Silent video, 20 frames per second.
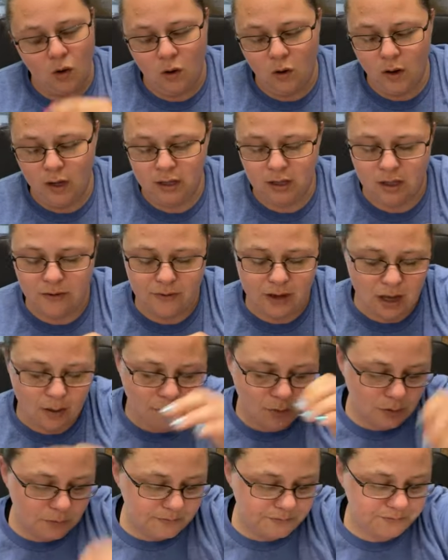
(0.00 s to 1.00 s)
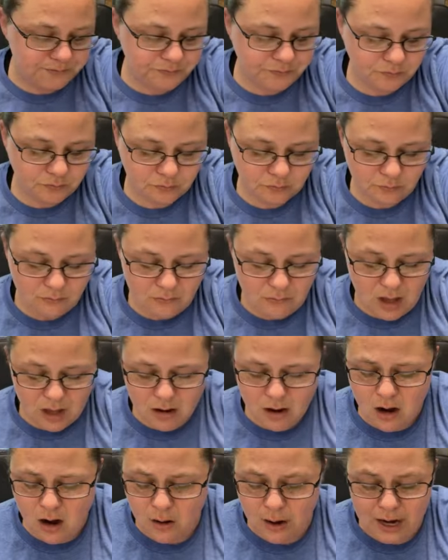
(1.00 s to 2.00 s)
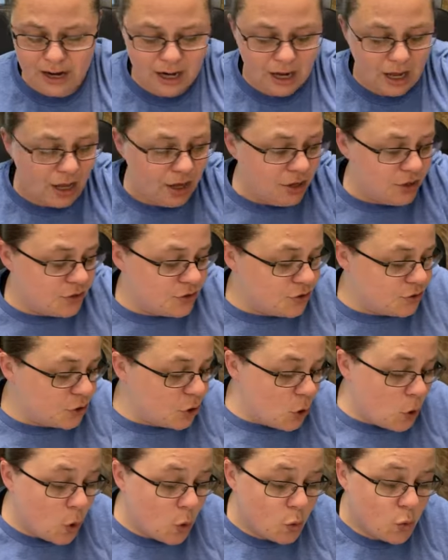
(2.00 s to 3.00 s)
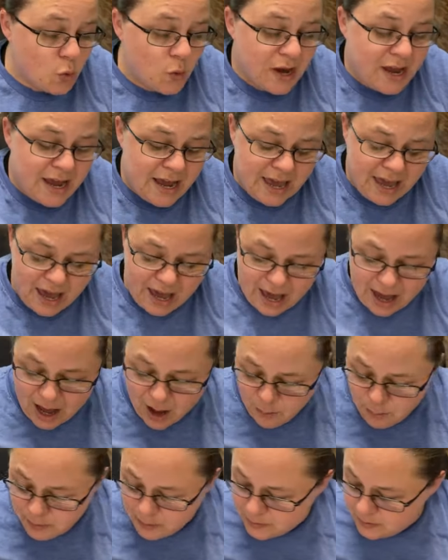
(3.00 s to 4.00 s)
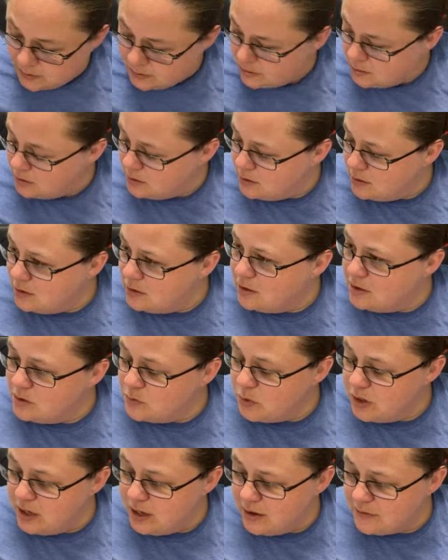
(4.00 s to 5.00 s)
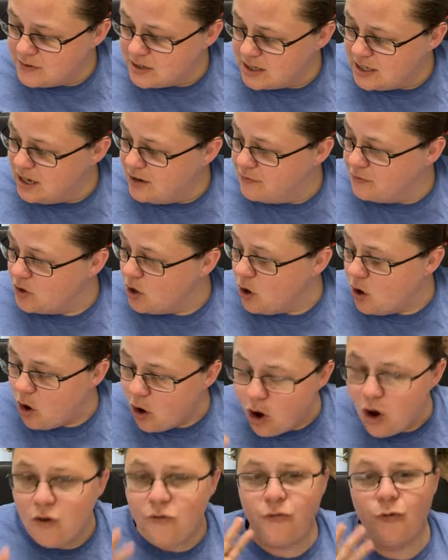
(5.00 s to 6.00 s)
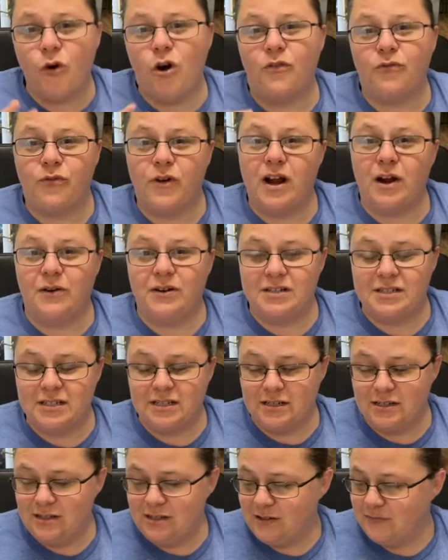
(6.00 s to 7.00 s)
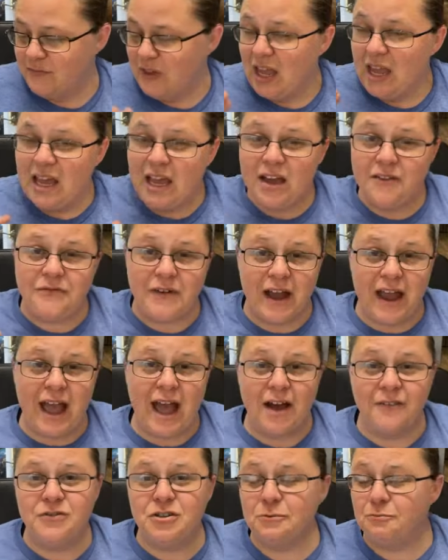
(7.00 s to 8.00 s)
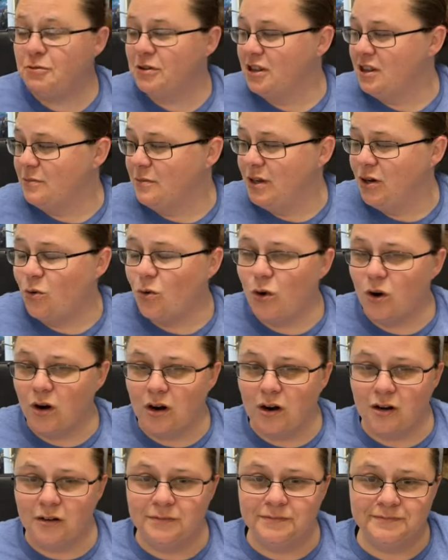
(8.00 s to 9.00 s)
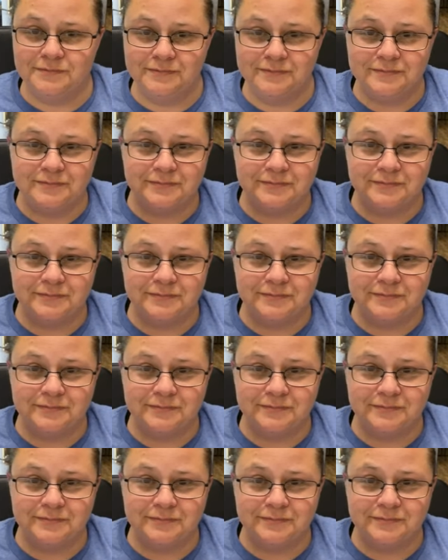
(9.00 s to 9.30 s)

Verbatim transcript: oh, I love apple. All right, so recap. We have sniffed all four fragrances. If I have to put them in order,